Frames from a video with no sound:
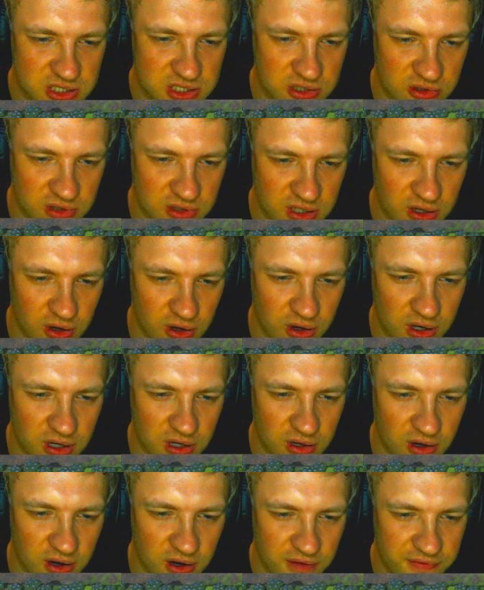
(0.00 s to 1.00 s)
turn it on and
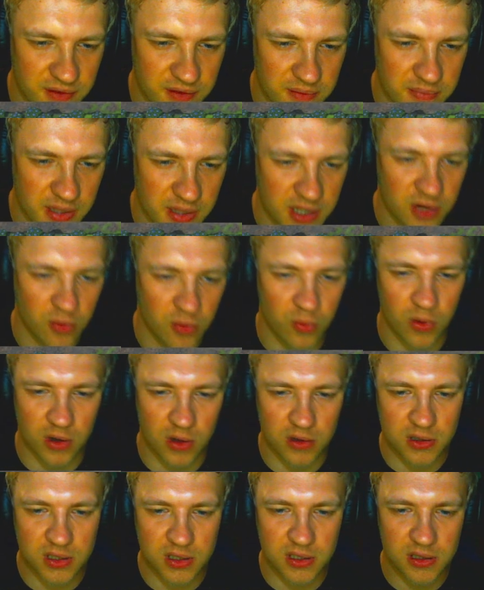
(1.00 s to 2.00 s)
off and make it
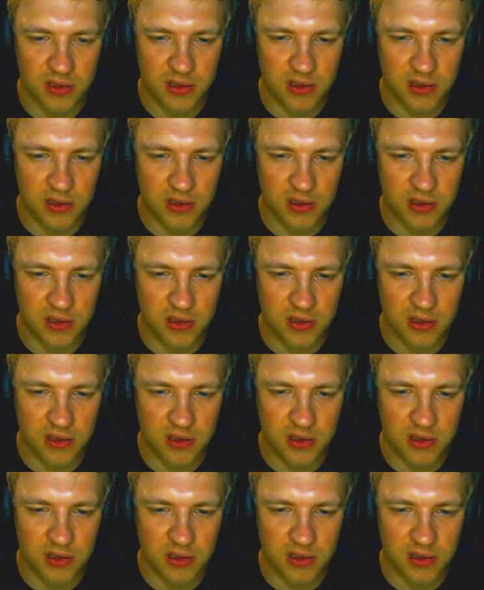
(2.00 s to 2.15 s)
work.